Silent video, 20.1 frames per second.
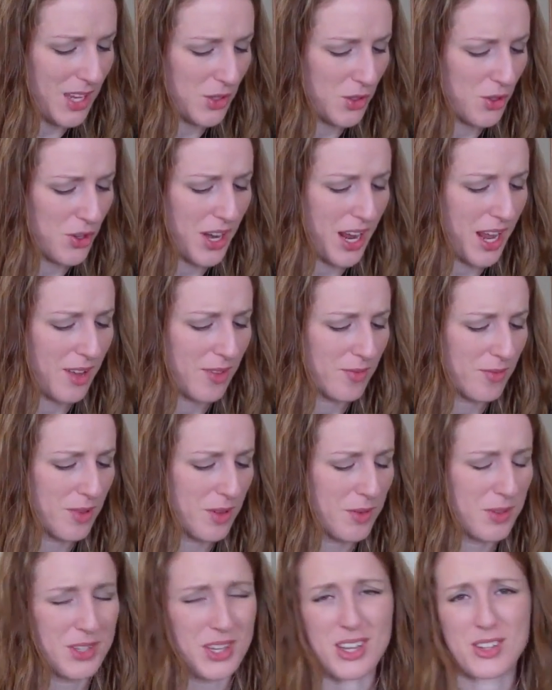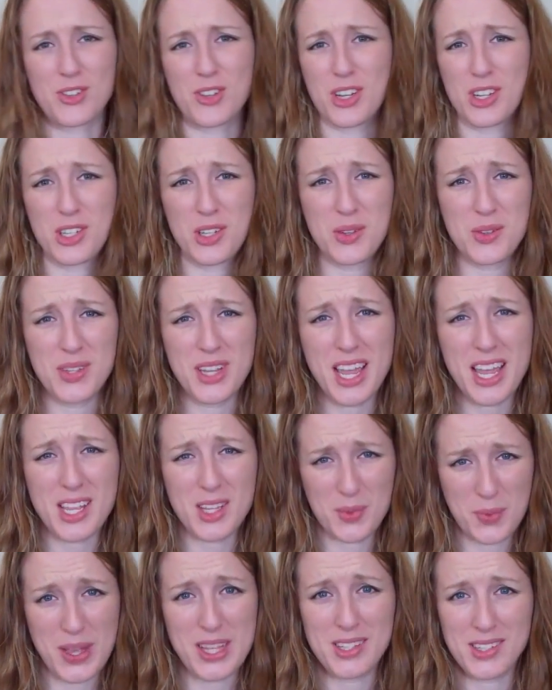yesterday. What was yesterday?
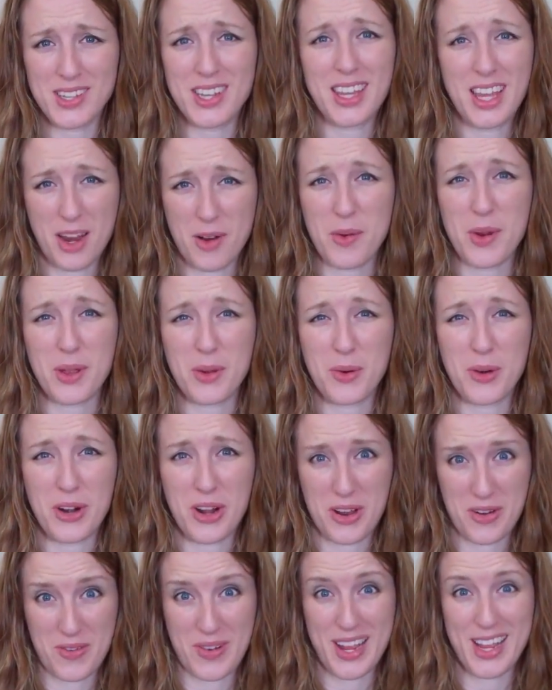Tuesday? It's Wednesday that I record